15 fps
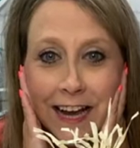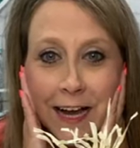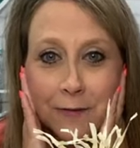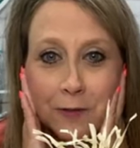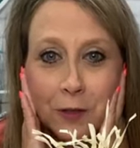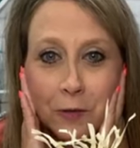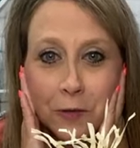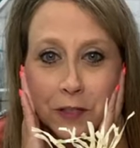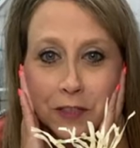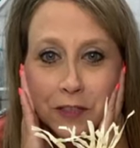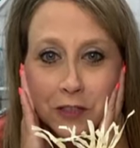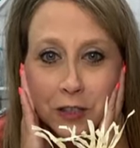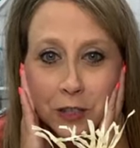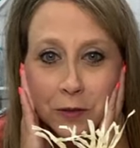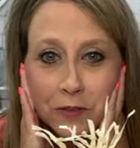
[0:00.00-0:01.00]
I'm going
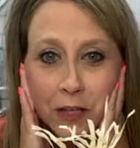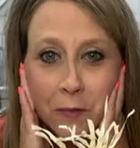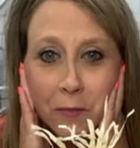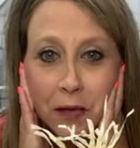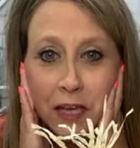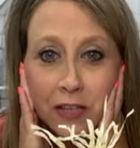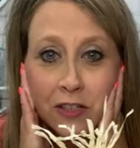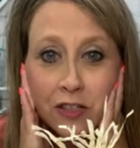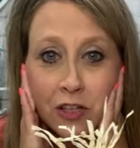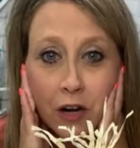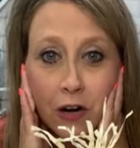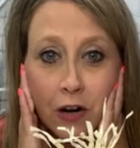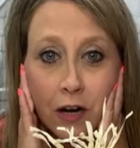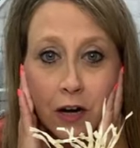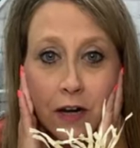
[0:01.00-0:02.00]
to use a big
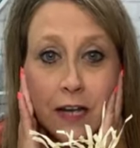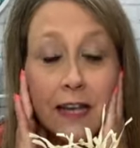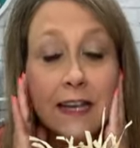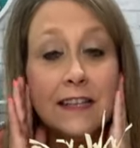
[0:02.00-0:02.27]
jar.